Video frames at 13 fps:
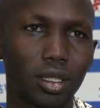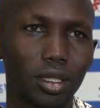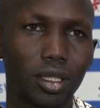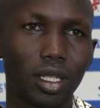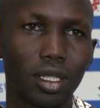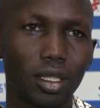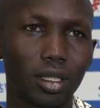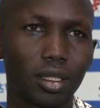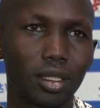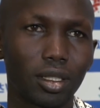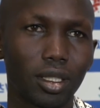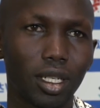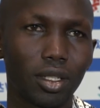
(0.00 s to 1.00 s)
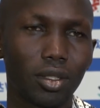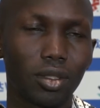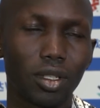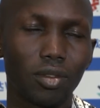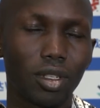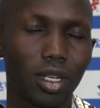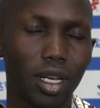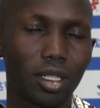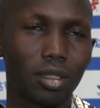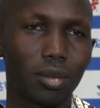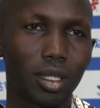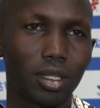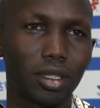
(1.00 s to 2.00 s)
Yeah, I don't give it
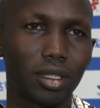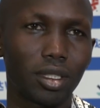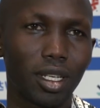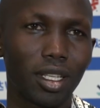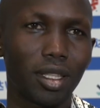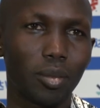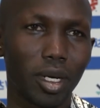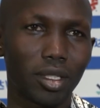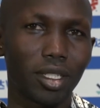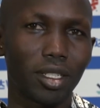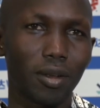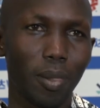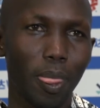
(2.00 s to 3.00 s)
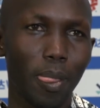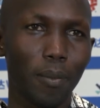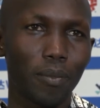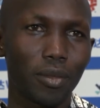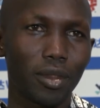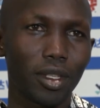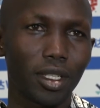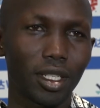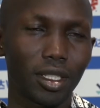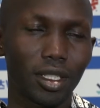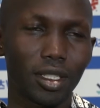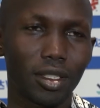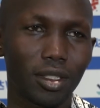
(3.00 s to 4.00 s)
90, but 80%. The
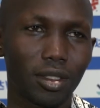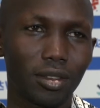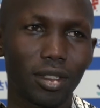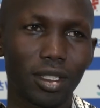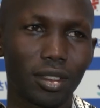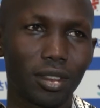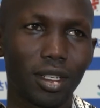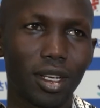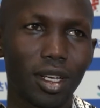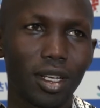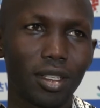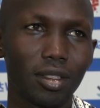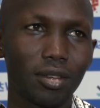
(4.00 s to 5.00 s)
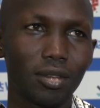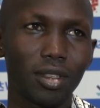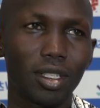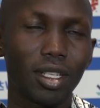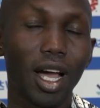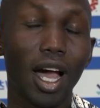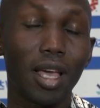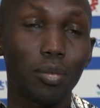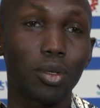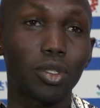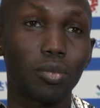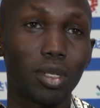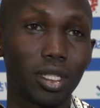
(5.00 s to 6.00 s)
chances is that there's a high
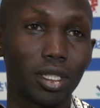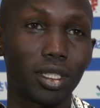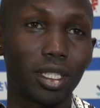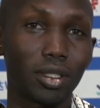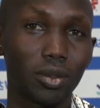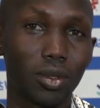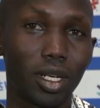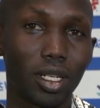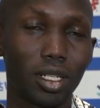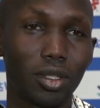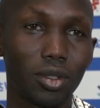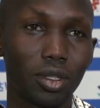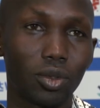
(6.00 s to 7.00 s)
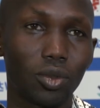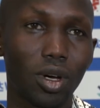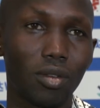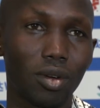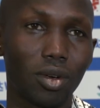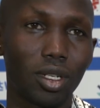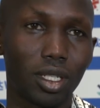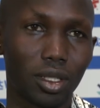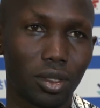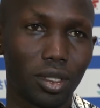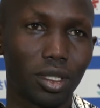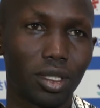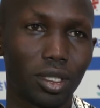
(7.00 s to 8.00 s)
possibility that we are really going to have a world
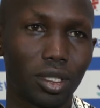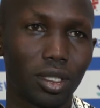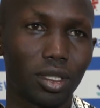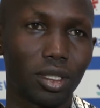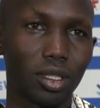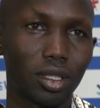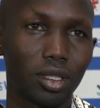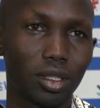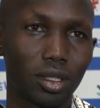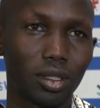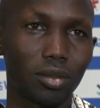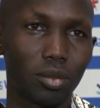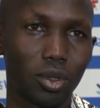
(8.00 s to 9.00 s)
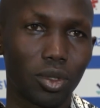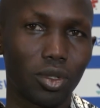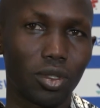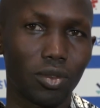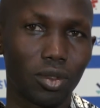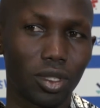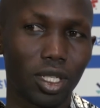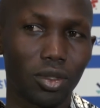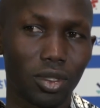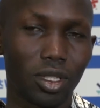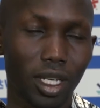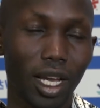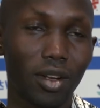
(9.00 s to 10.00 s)
record. Because if you try to
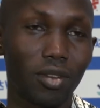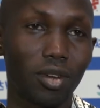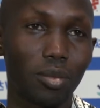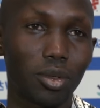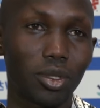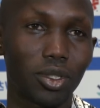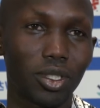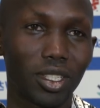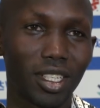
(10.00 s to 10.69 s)
see the kind of approach,